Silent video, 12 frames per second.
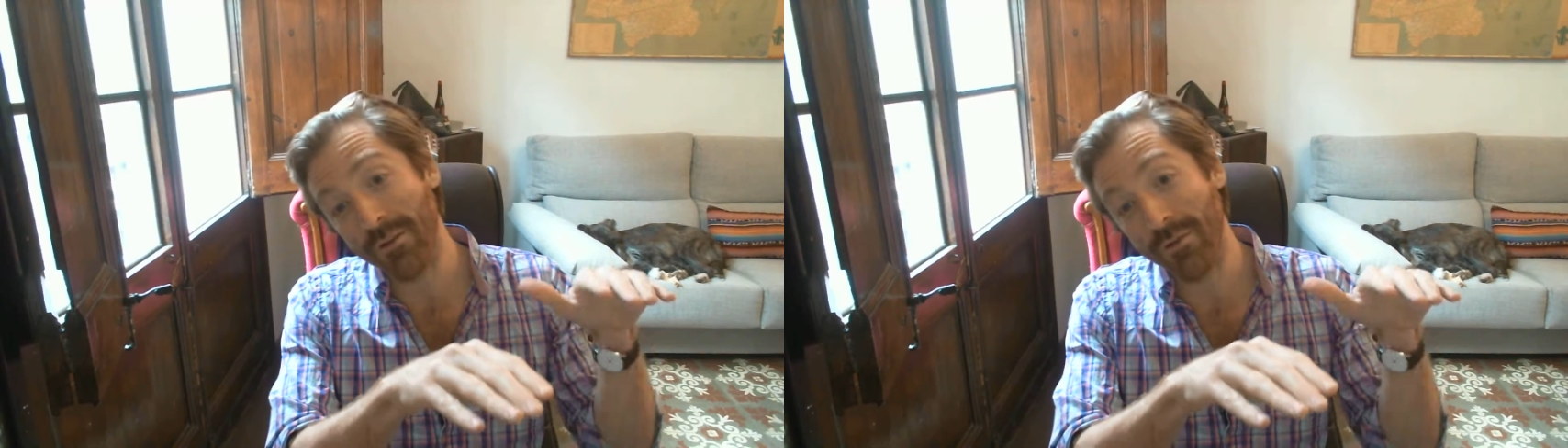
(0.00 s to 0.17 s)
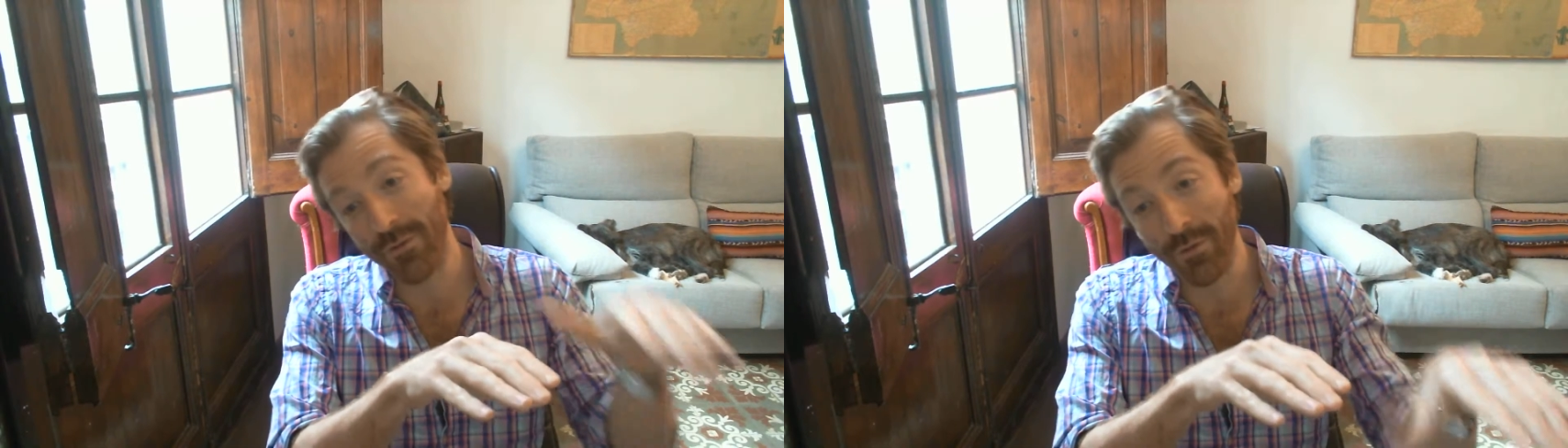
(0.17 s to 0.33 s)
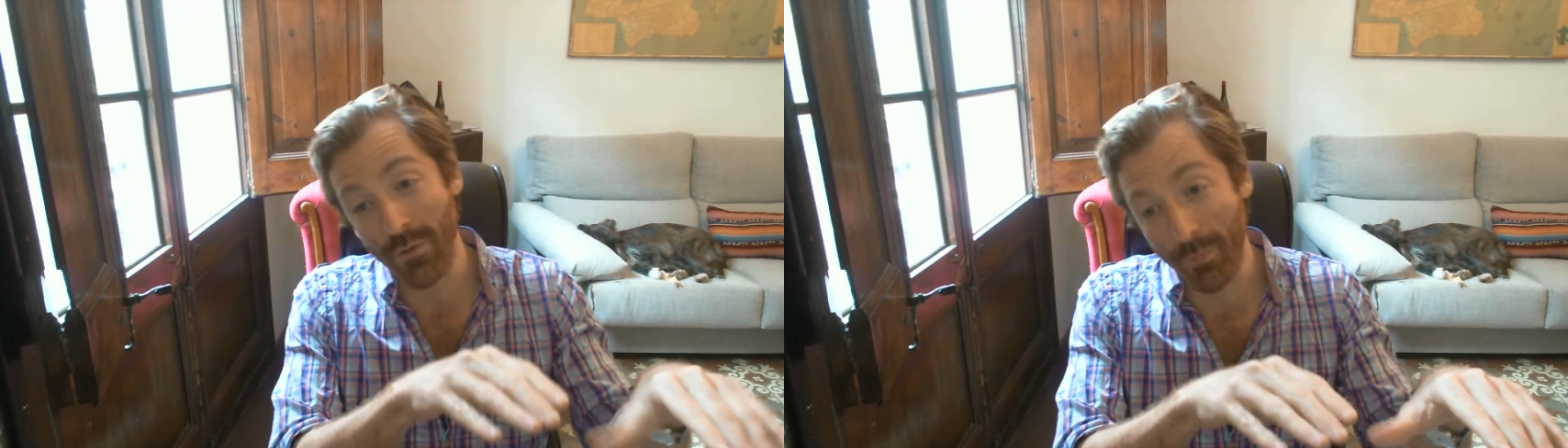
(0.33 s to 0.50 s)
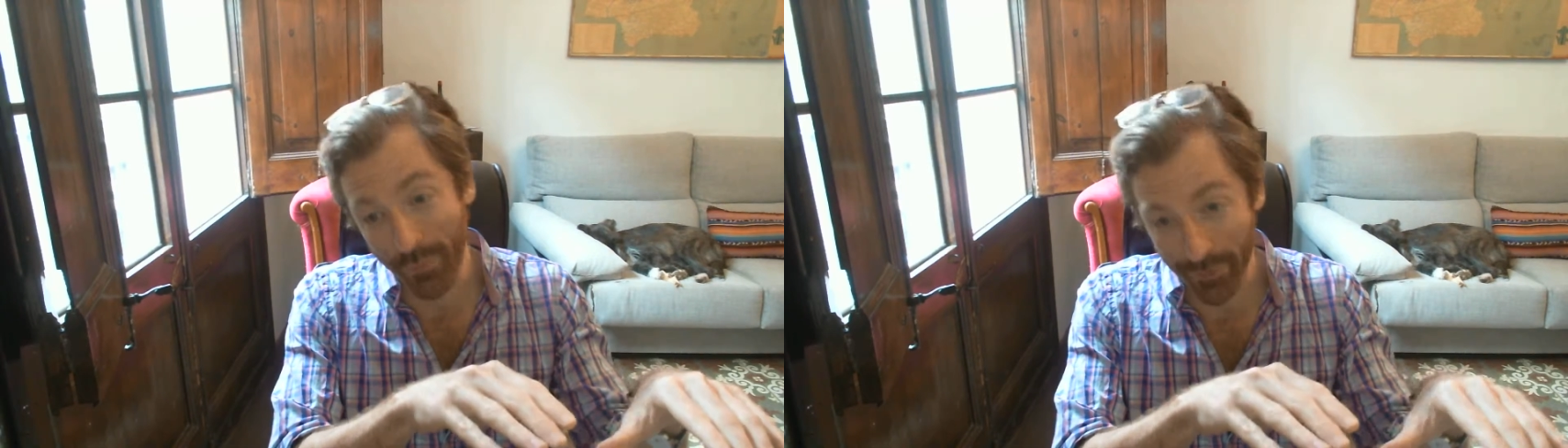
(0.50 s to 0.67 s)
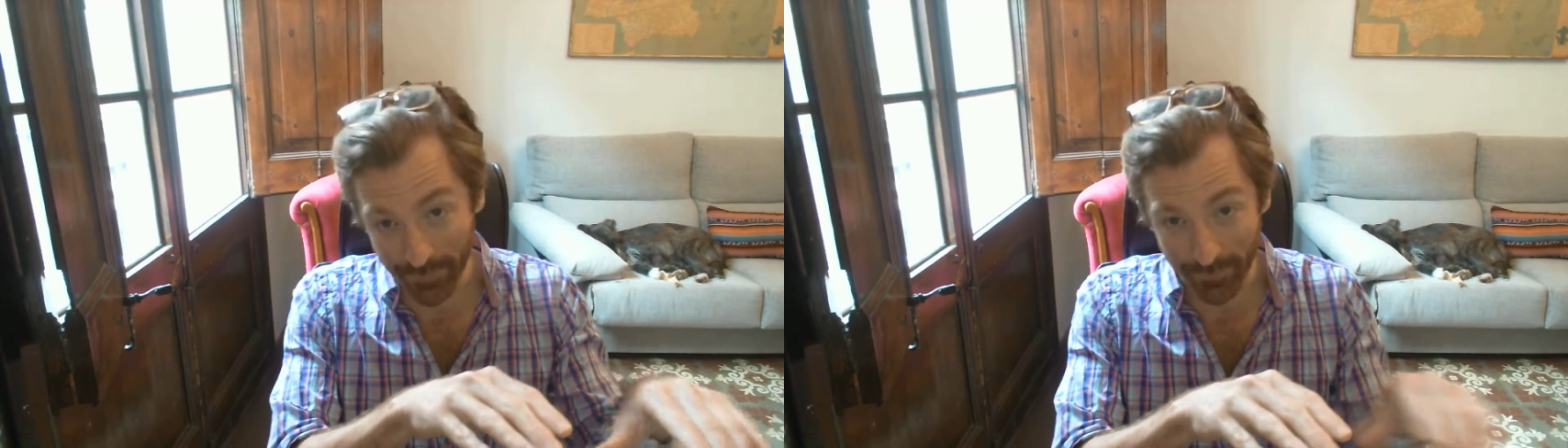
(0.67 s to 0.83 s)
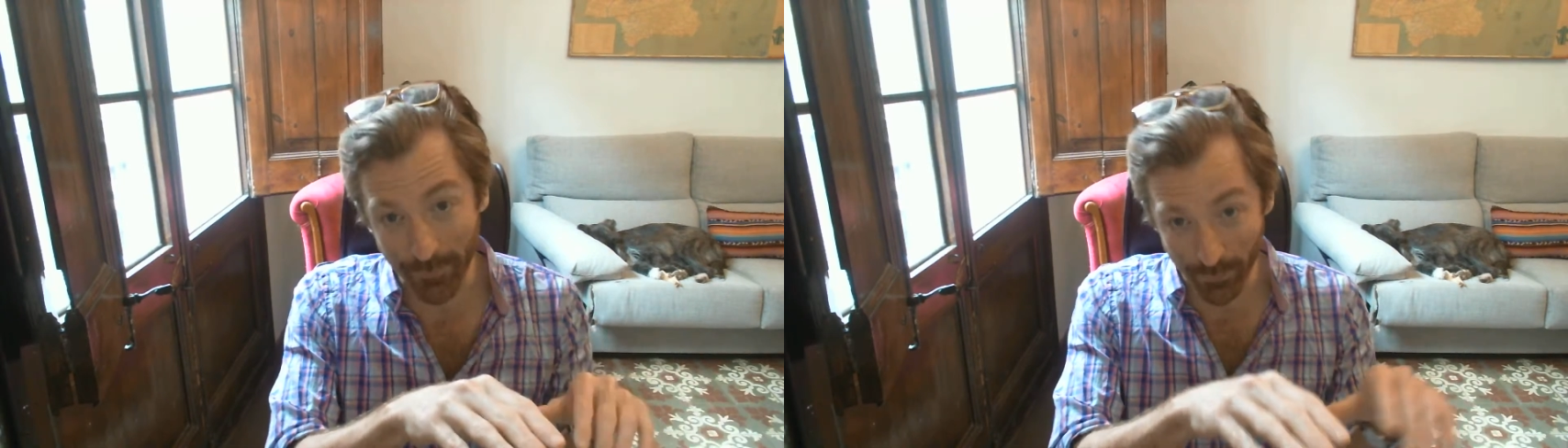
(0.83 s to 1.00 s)
you scoot the
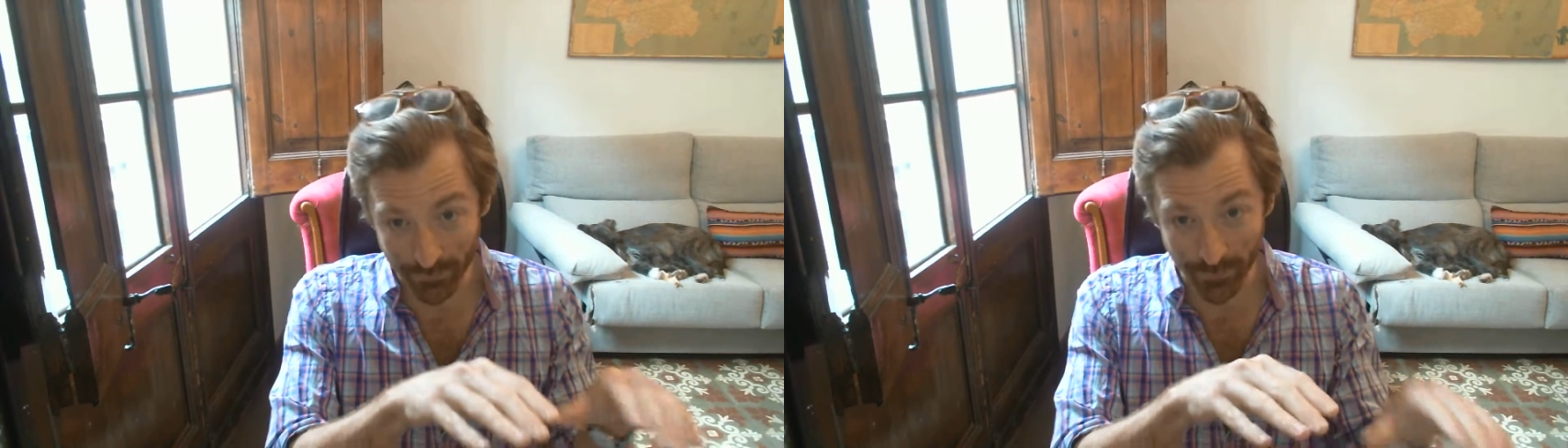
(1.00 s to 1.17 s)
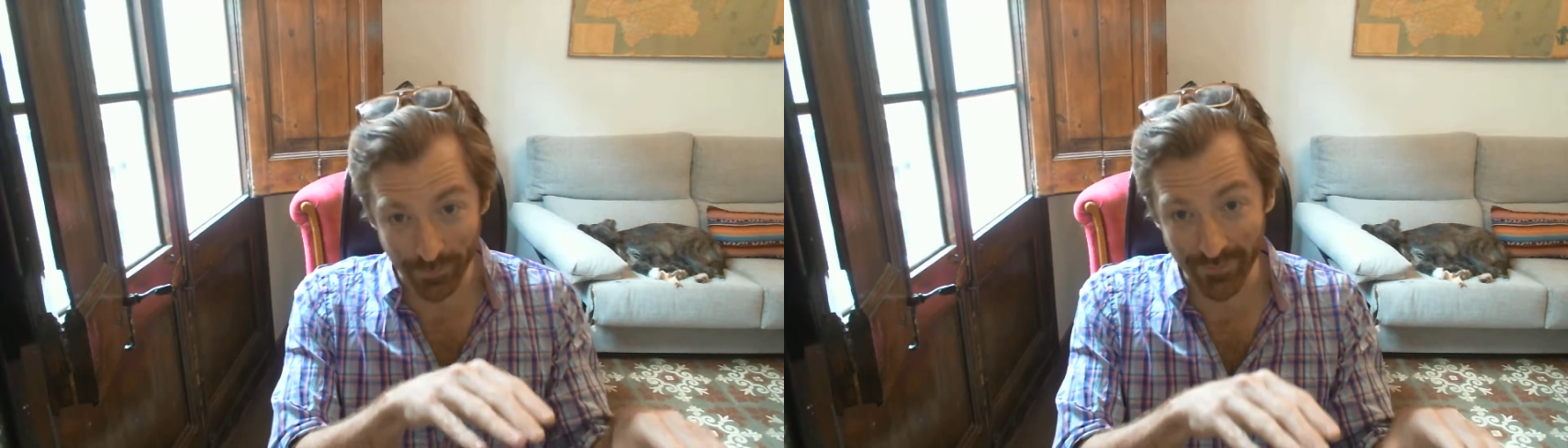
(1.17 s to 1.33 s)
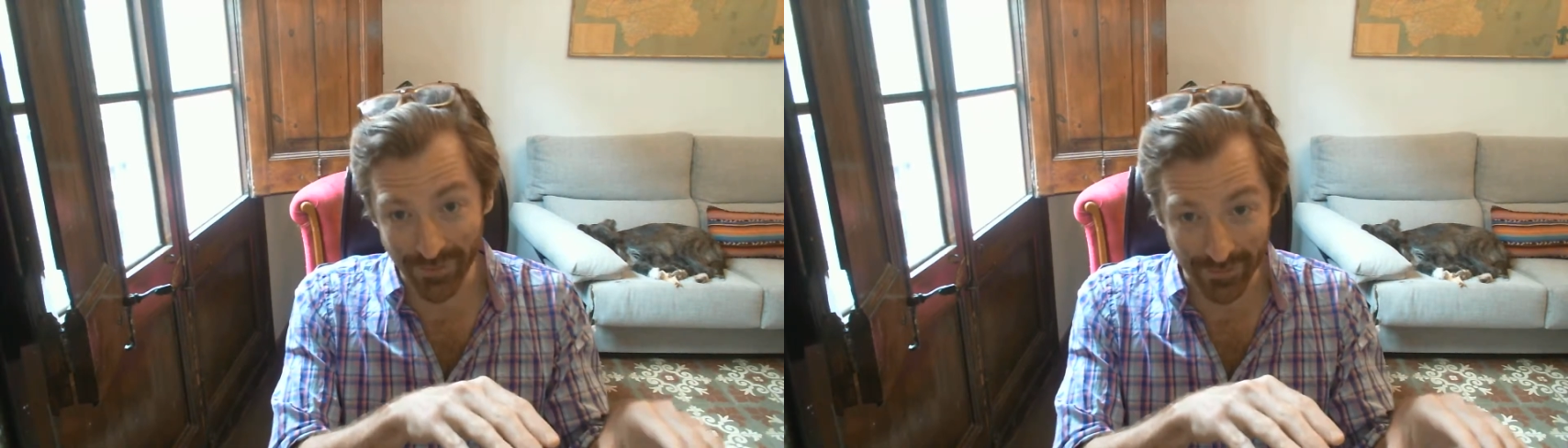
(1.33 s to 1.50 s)
product forward to its